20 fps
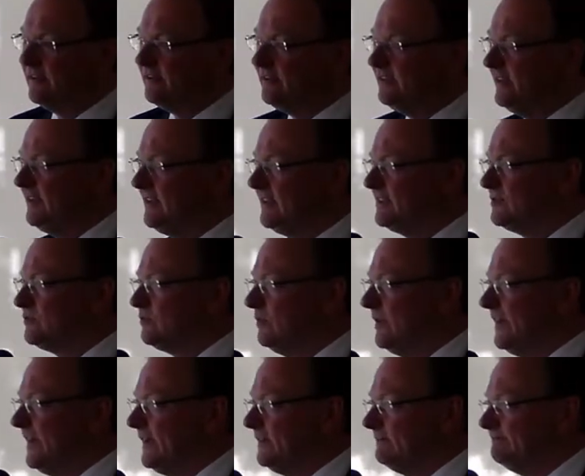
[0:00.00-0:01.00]
And I think it's
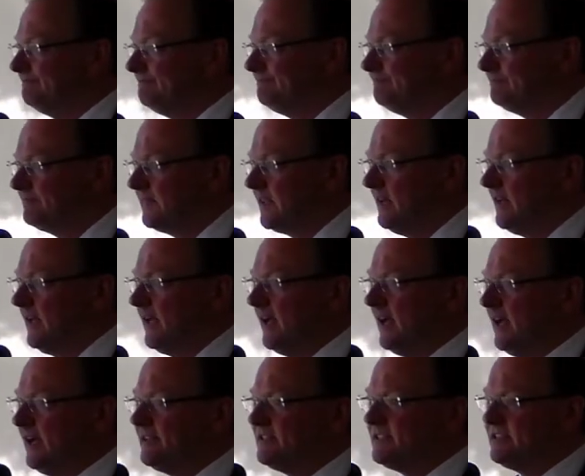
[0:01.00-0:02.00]
where
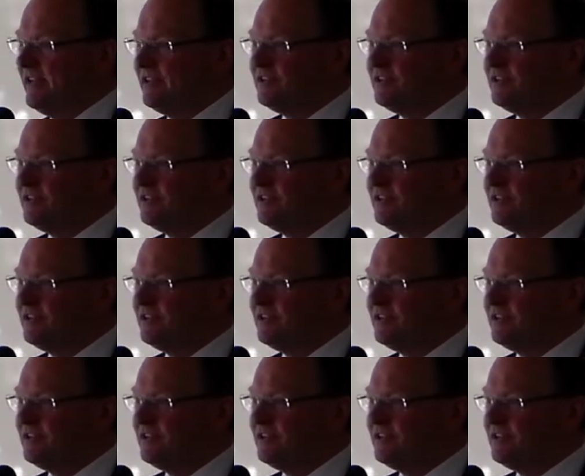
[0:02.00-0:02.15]
uh,